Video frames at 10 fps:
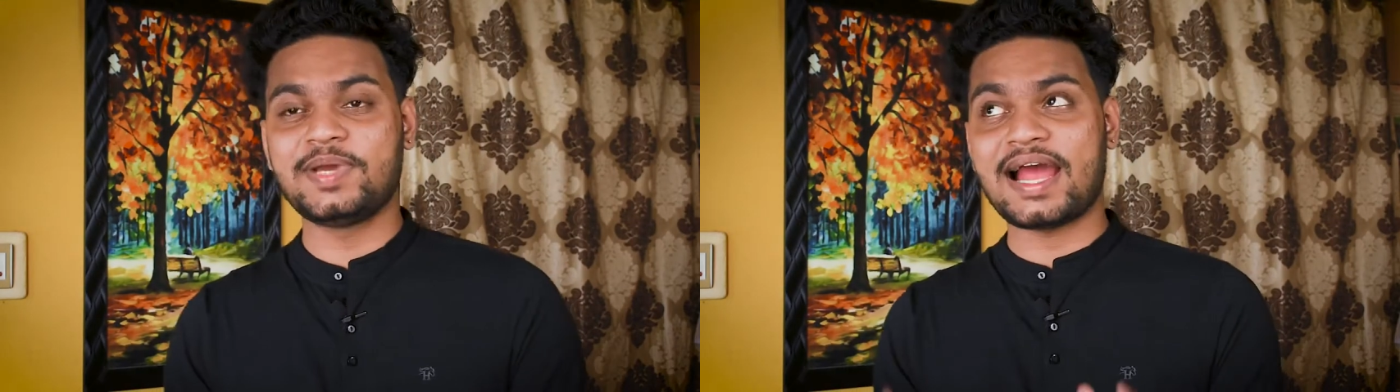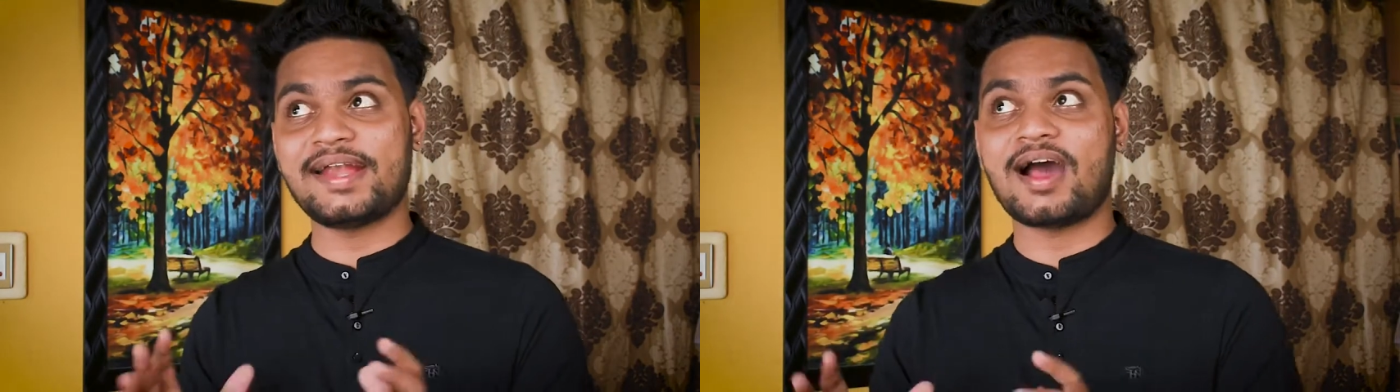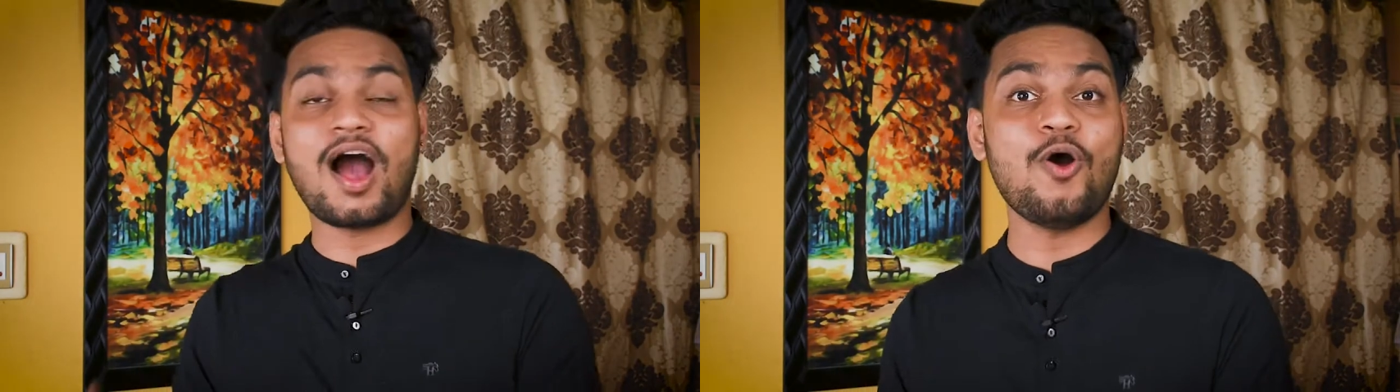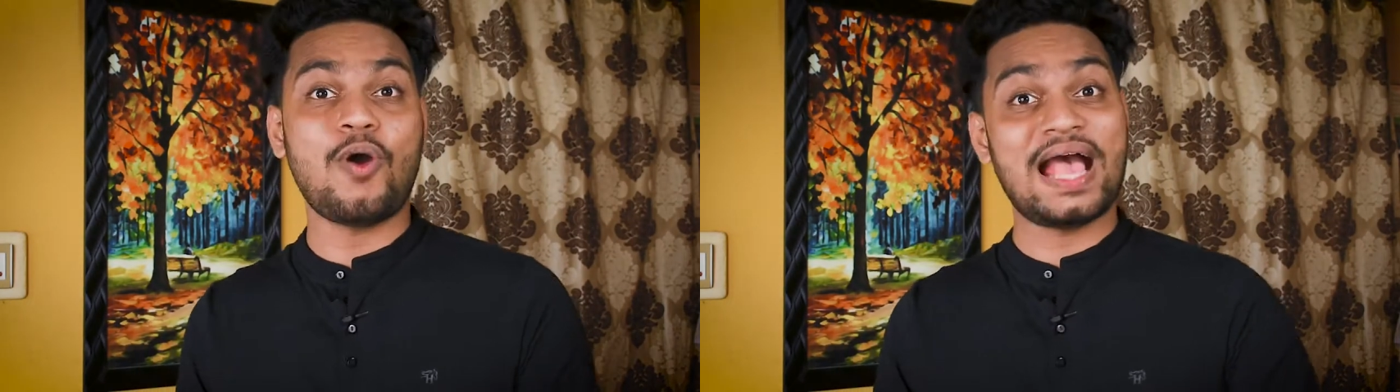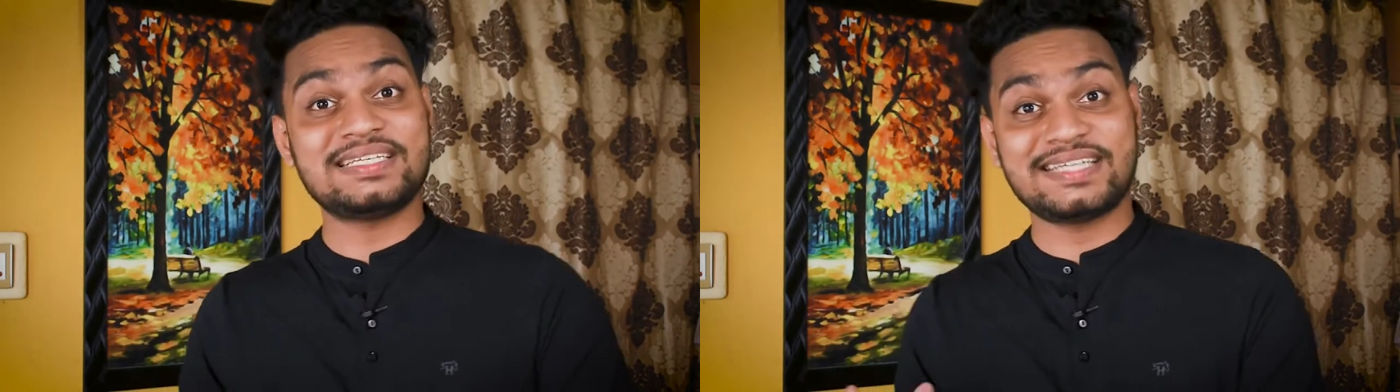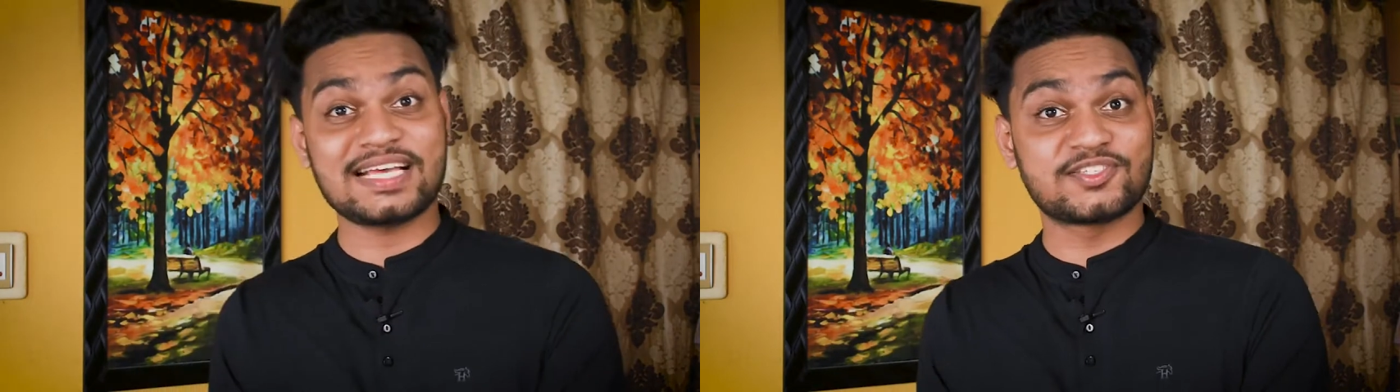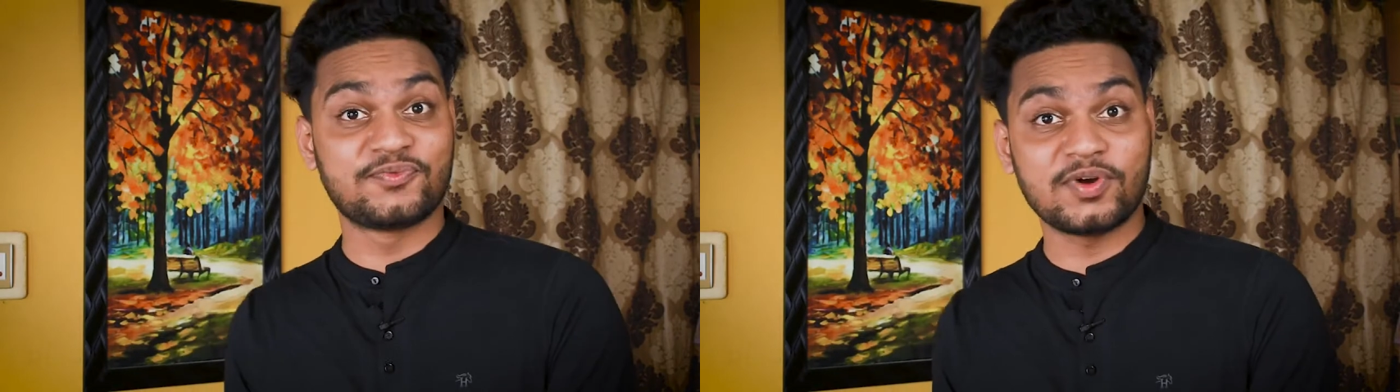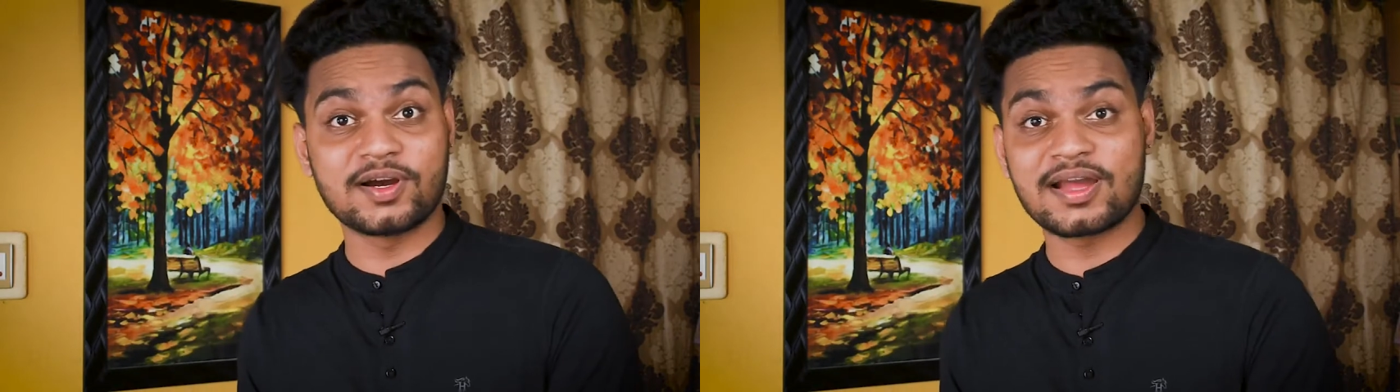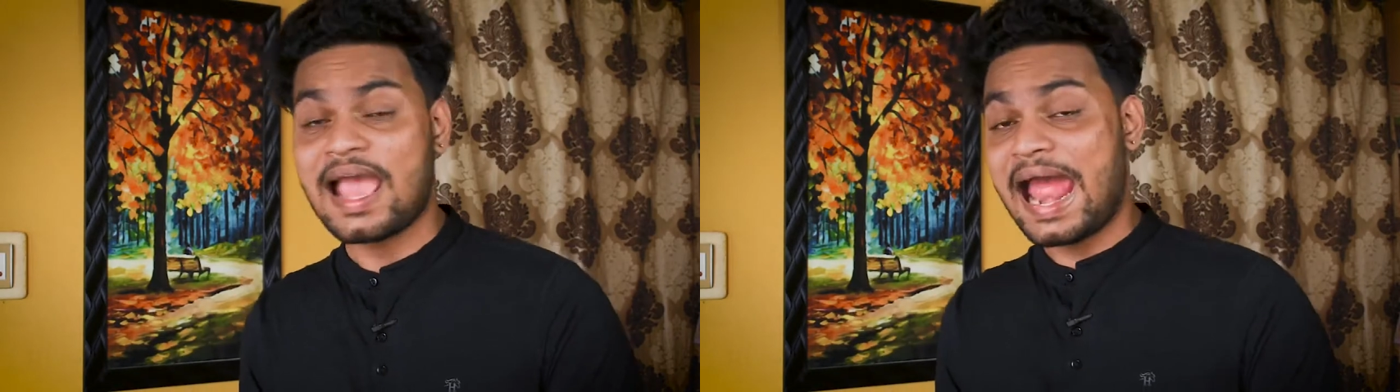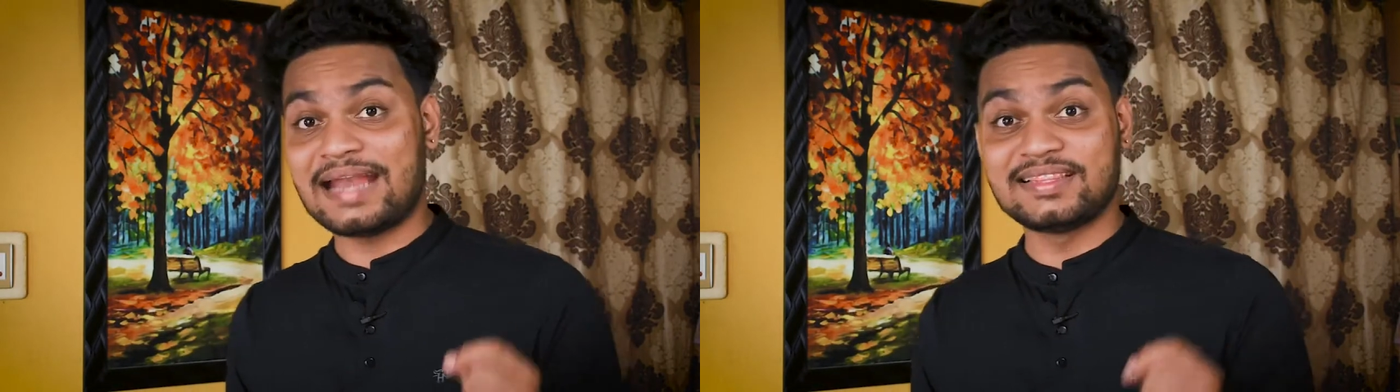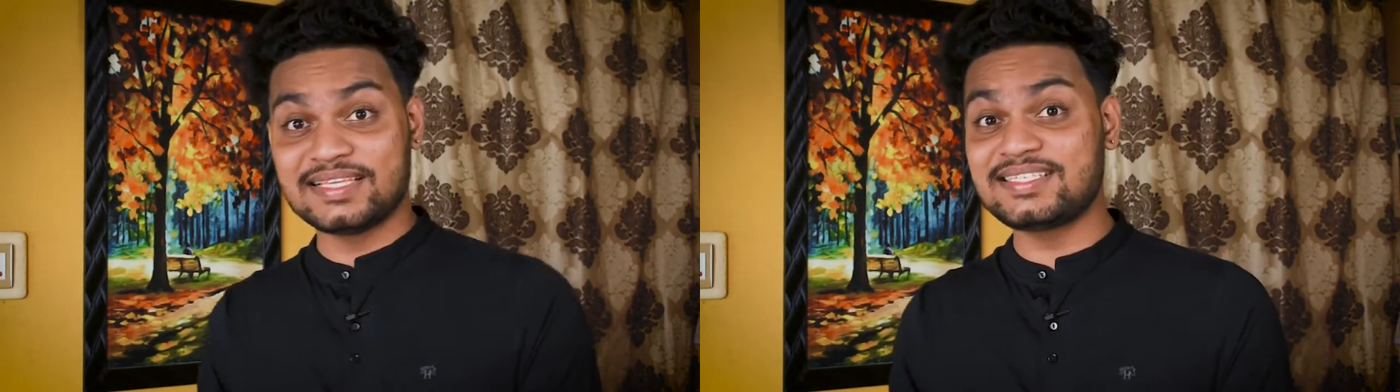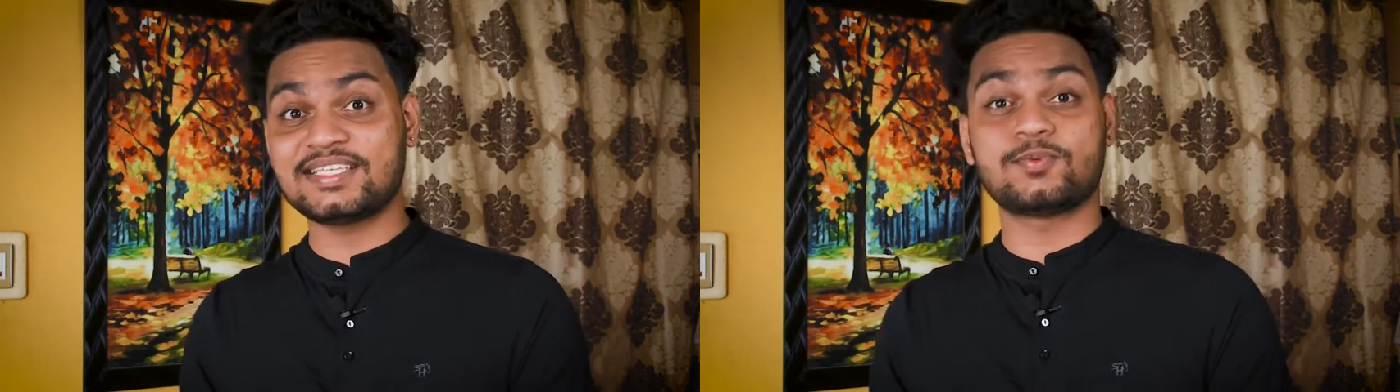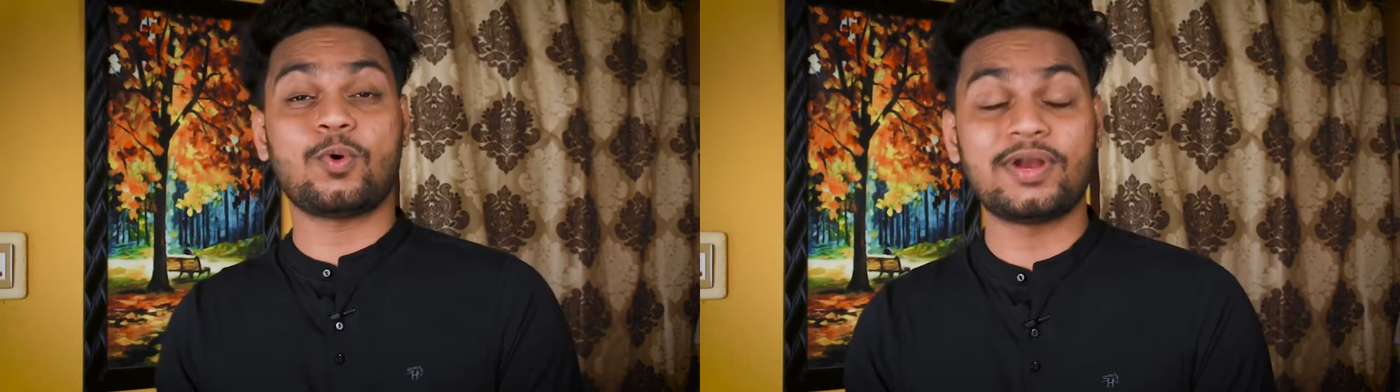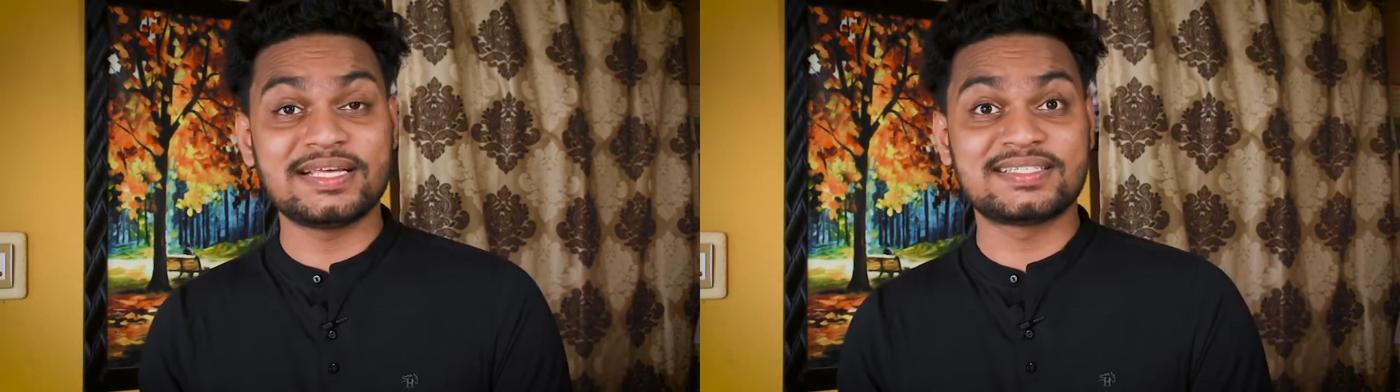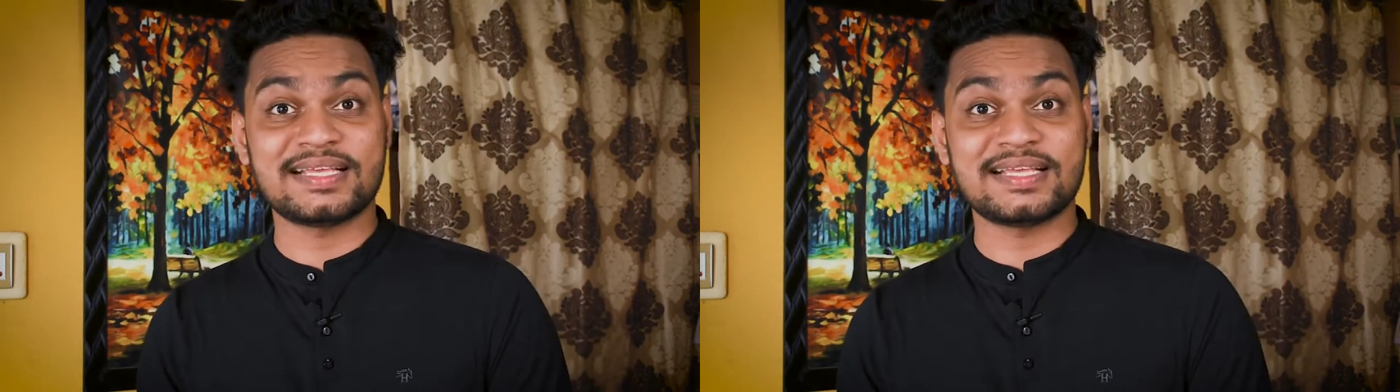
behind how hashtags work, and this is what he